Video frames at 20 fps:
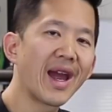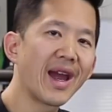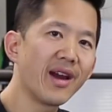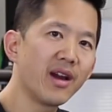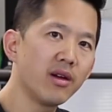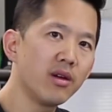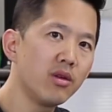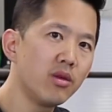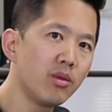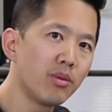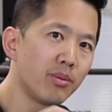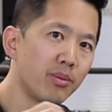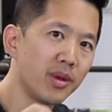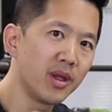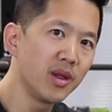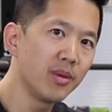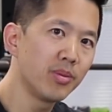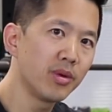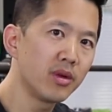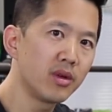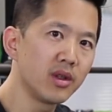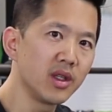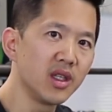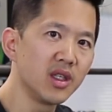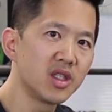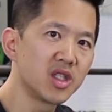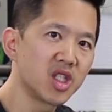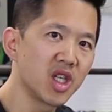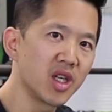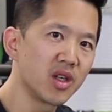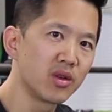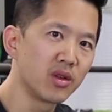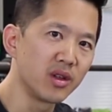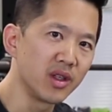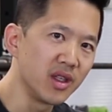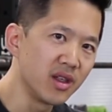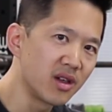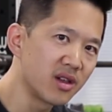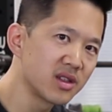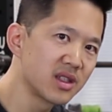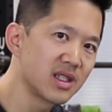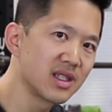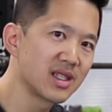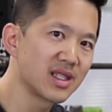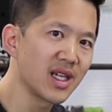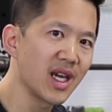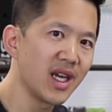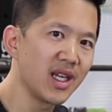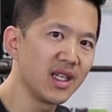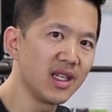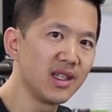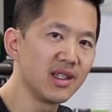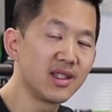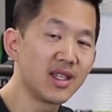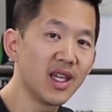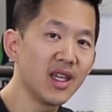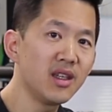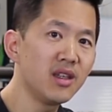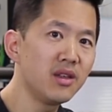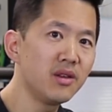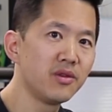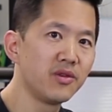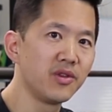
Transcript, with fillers: how people in general in our society tend to